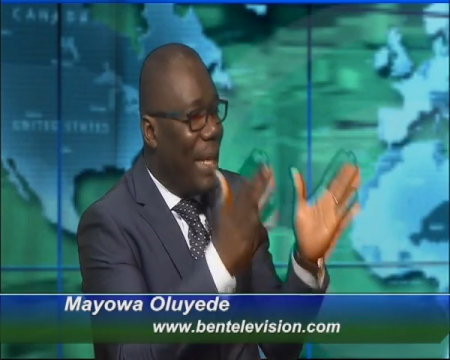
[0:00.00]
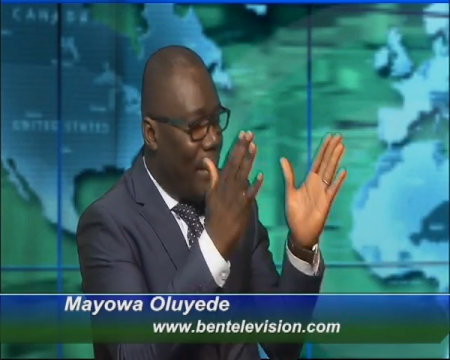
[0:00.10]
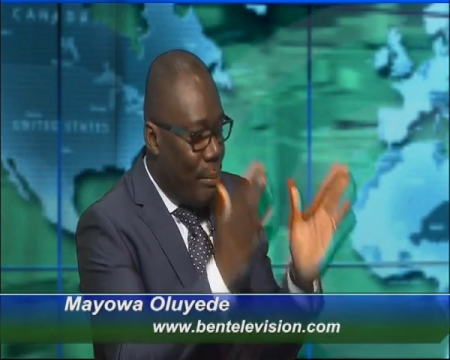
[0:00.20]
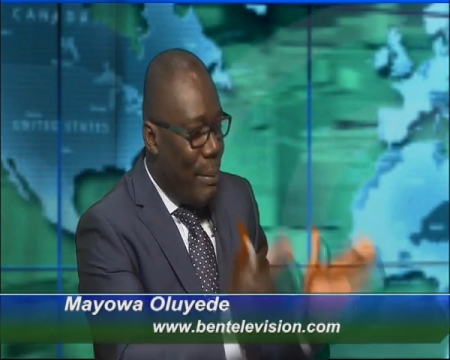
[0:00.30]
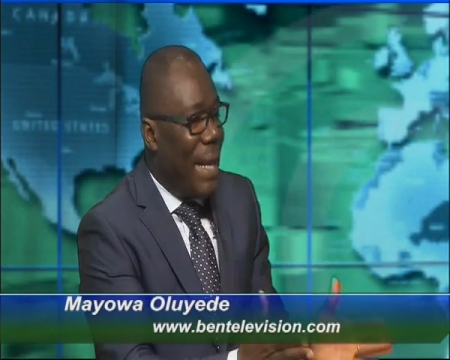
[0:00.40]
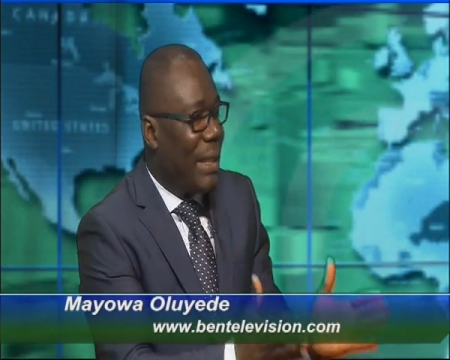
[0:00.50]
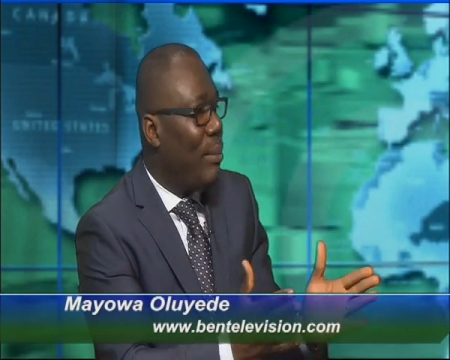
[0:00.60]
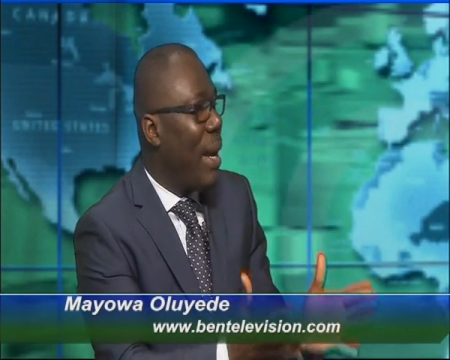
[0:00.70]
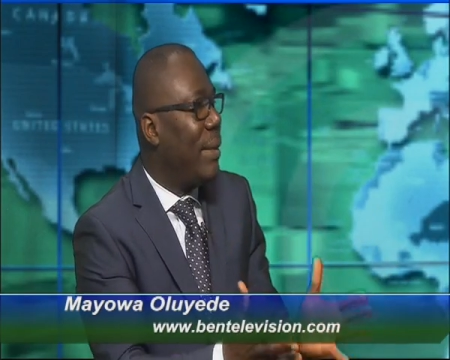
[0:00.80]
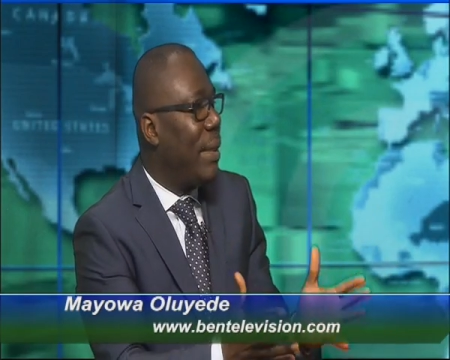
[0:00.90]

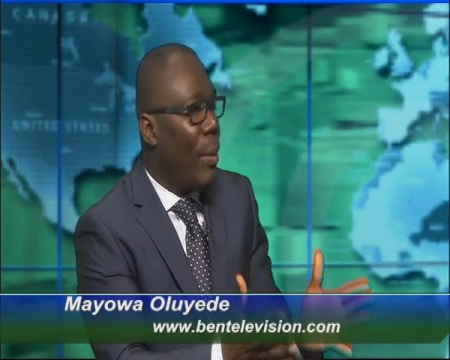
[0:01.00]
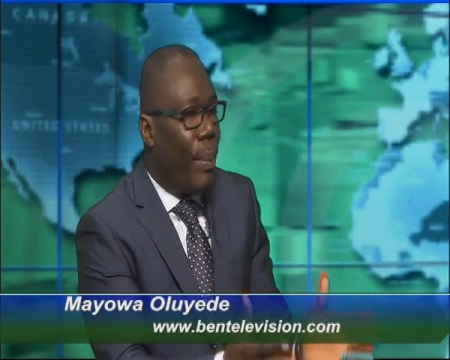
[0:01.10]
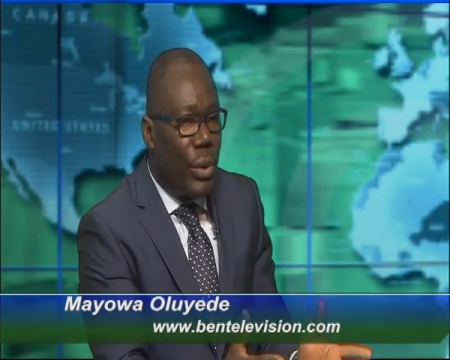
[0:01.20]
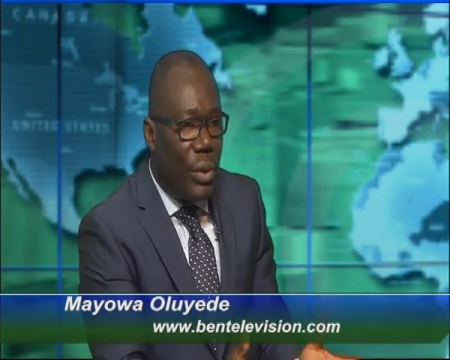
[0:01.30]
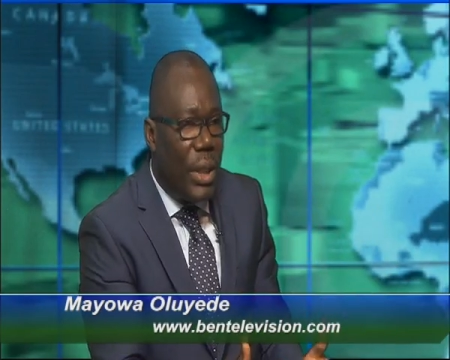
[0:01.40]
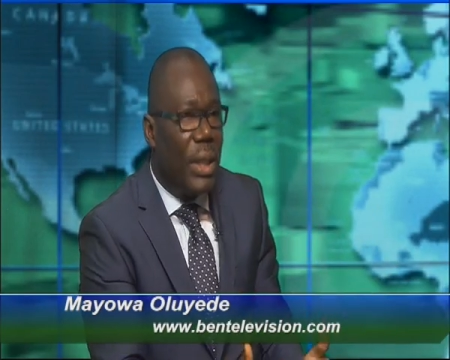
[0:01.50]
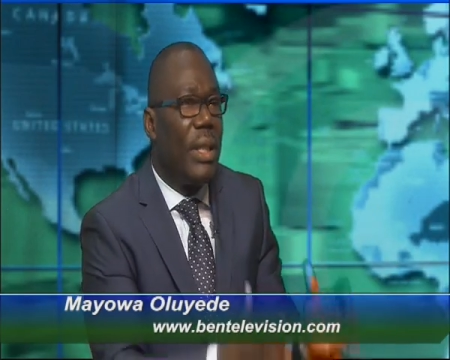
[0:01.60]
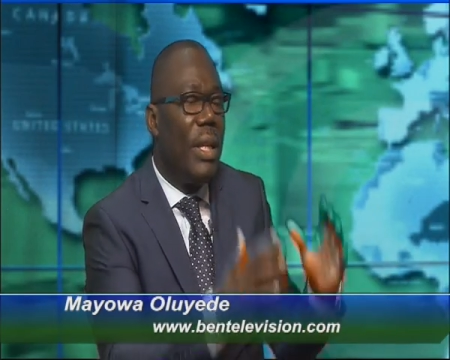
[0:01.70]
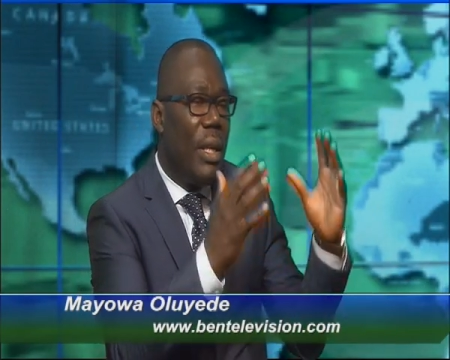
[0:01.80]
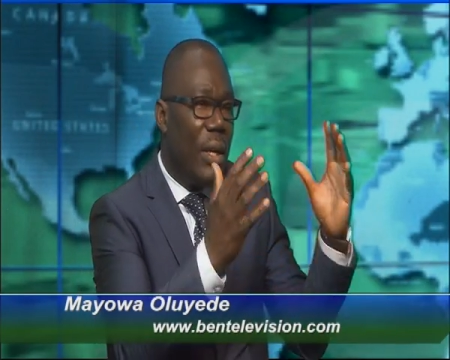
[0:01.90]
maximize the opportunity,
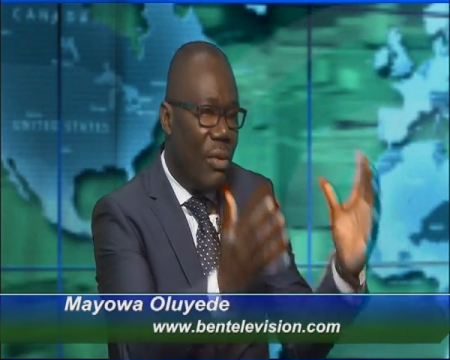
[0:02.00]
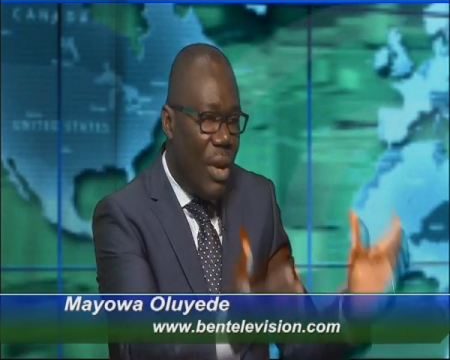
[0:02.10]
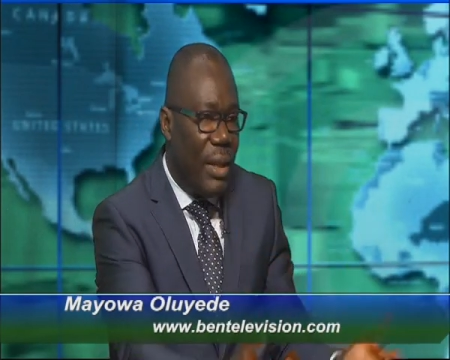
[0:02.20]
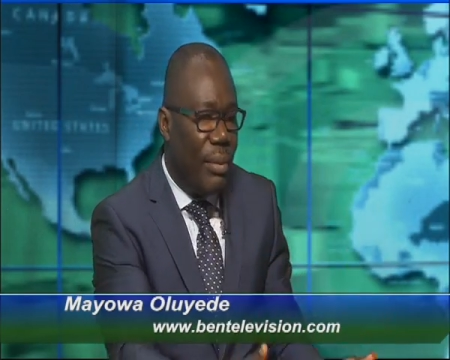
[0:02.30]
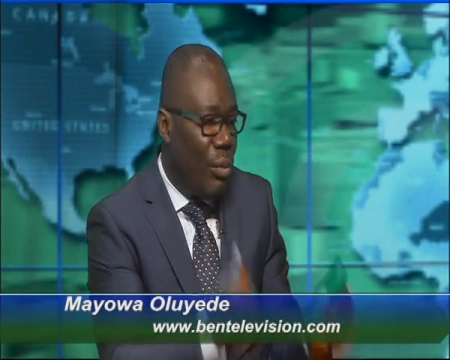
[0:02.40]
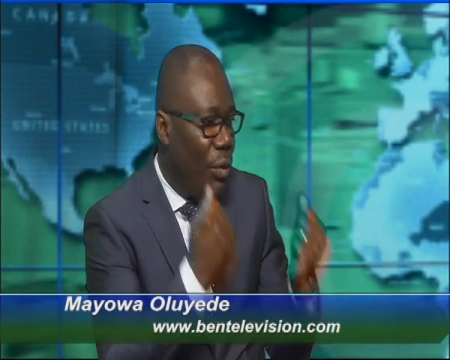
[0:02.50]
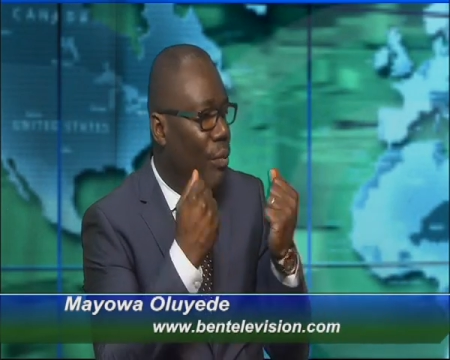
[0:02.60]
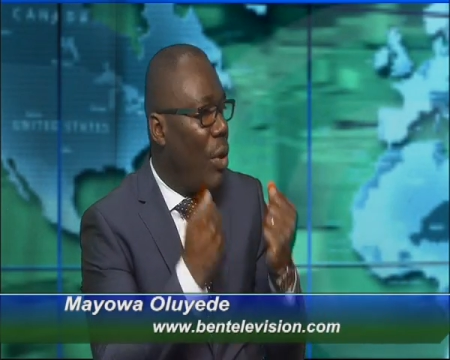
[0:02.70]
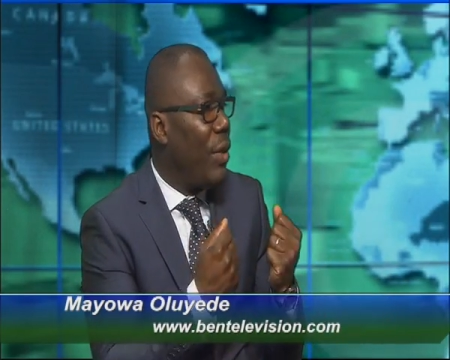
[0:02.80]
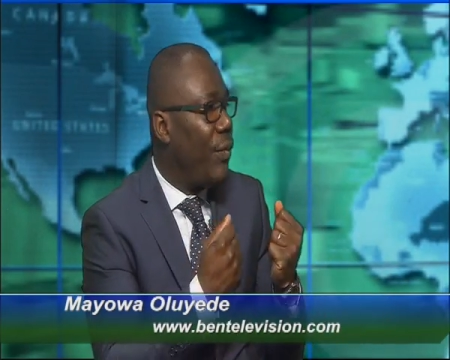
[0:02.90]
raise, move
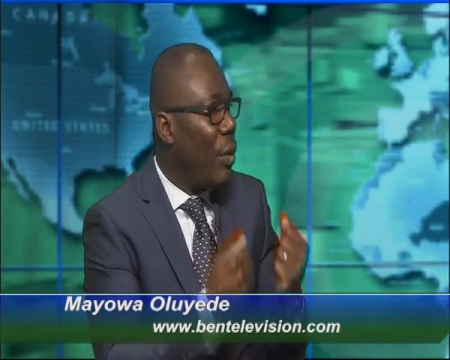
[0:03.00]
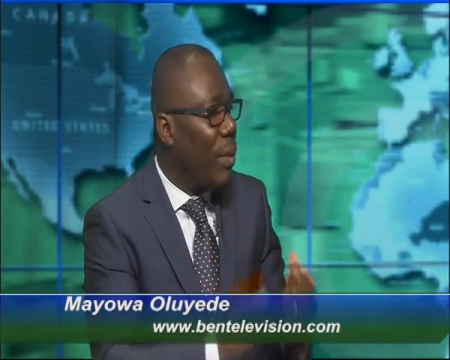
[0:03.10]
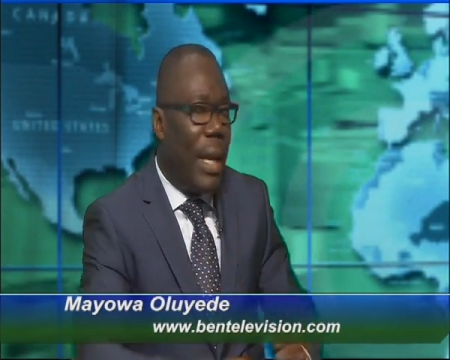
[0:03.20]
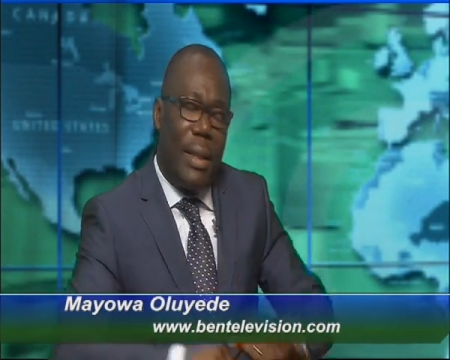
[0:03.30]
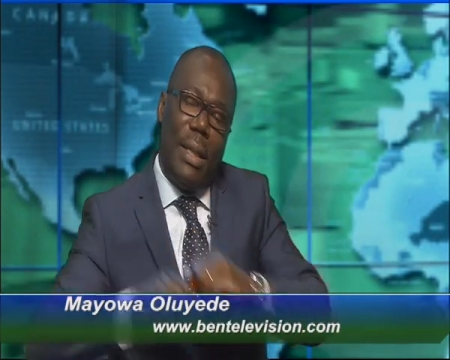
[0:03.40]
money from that,